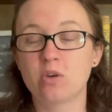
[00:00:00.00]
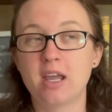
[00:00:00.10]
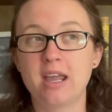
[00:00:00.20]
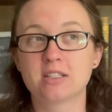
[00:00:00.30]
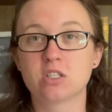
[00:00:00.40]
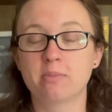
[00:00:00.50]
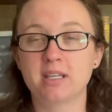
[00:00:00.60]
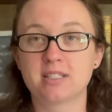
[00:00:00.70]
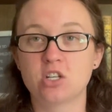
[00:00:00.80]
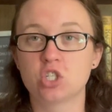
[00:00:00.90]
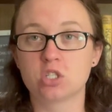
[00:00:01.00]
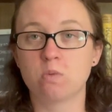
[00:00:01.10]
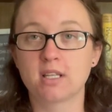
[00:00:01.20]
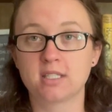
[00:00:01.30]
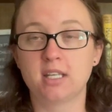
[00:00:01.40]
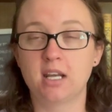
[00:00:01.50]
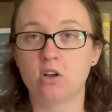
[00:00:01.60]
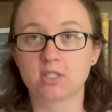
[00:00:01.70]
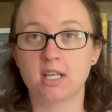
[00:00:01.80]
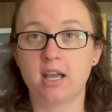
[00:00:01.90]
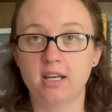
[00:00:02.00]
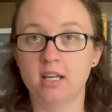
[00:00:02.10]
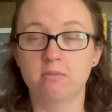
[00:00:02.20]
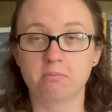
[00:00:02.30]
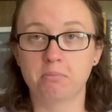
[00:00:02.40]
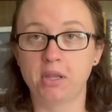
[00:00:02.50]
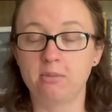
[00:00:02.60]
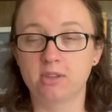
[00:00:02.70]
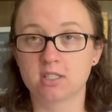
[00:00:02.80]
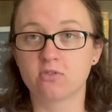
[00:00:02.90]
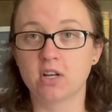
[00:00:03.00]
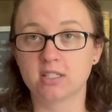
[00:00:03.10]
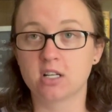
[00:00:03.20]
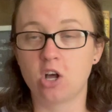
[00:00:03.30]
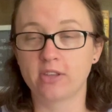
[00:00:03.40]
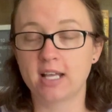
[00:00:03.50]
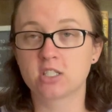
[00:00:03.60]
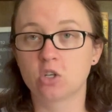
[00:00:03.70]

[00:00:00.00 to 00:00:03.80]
and so my son just wants to get outside and play with his friends and all that.